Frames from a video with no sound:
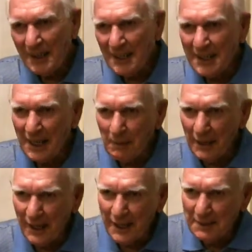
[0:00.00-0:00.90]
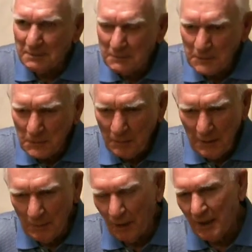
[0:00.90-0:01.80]
he came out
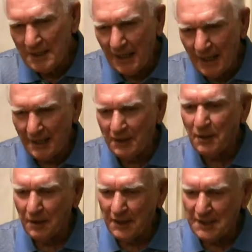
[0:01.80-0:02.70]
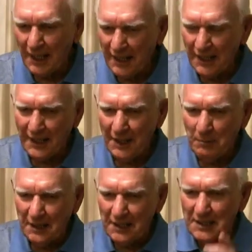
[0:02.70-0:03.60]
Boy, boy's eye, you know, they're slant eyed,
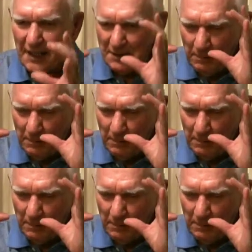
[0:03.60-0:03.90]
but his eyes were